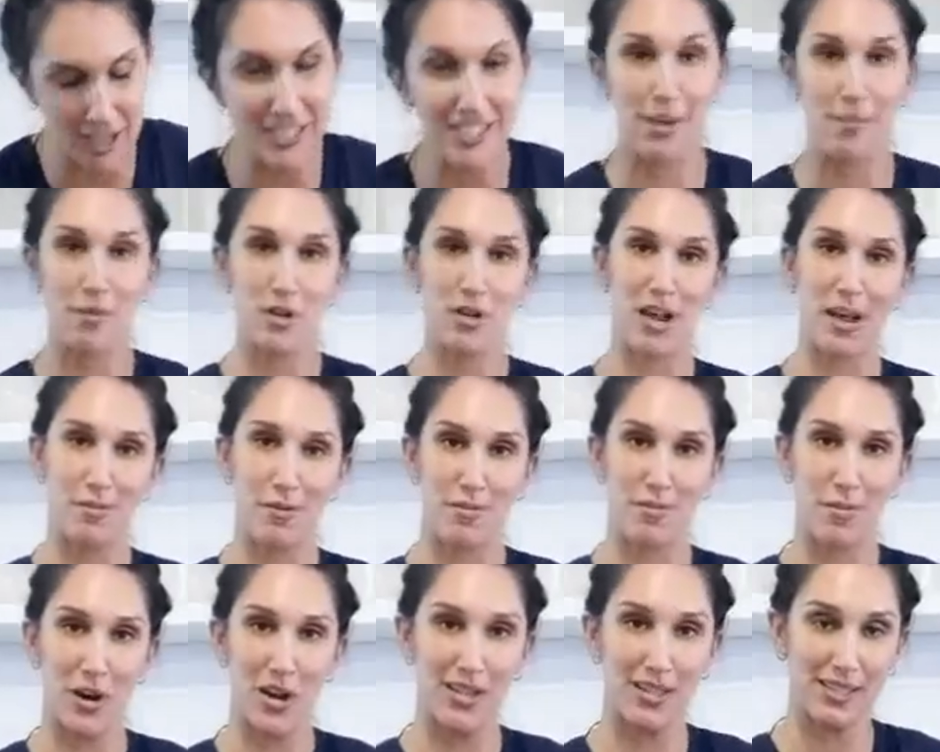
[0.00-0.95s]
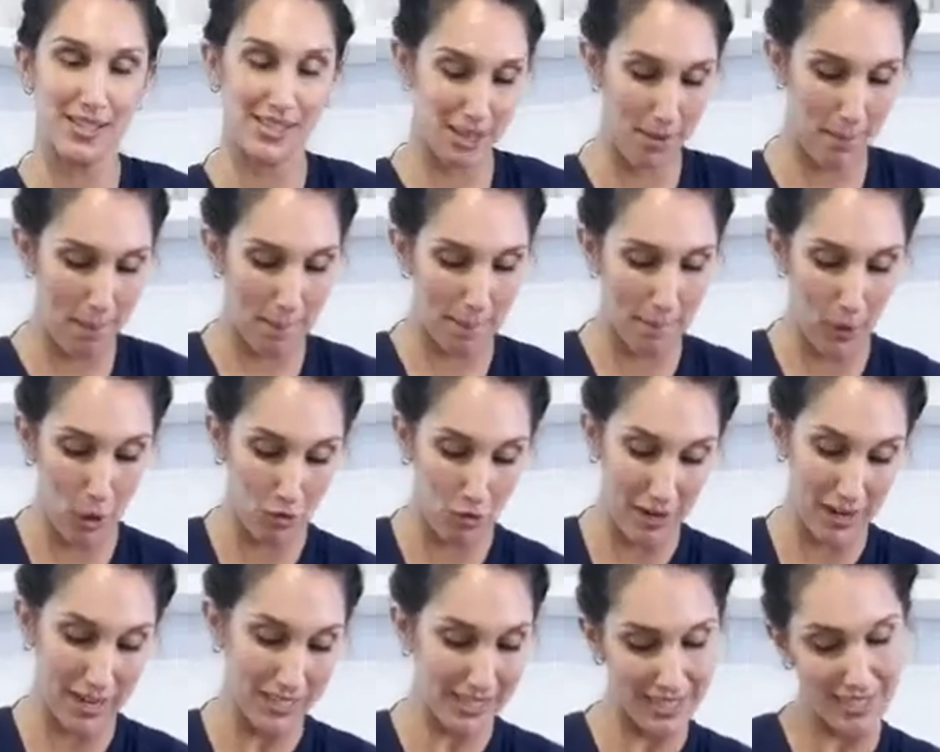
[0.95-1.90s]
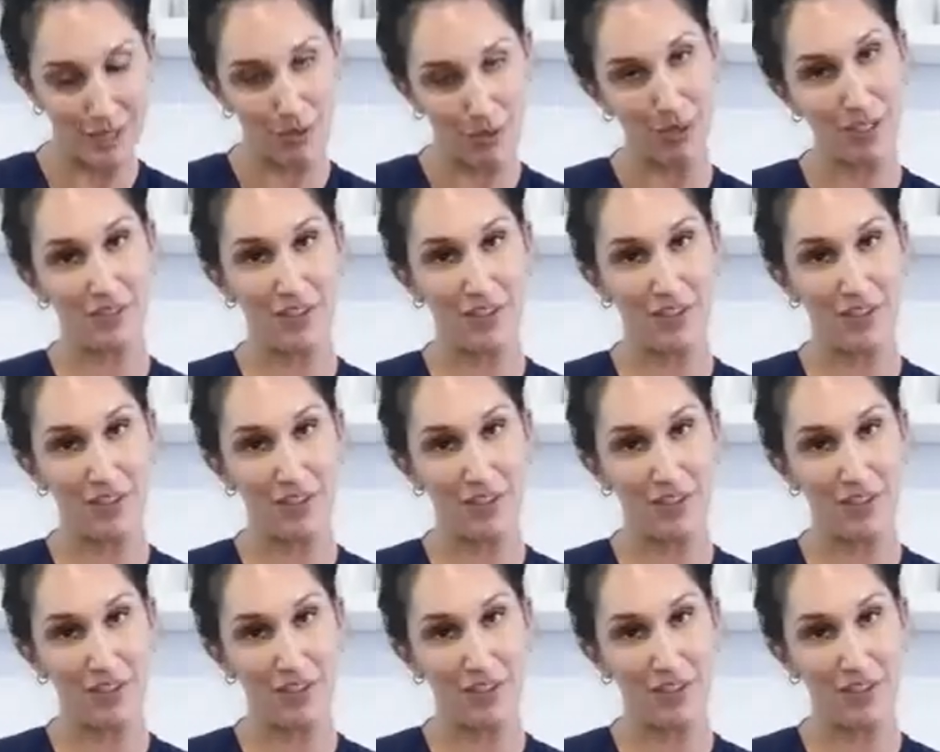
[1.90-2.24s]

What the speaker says: summer diaper prints. Boat Races was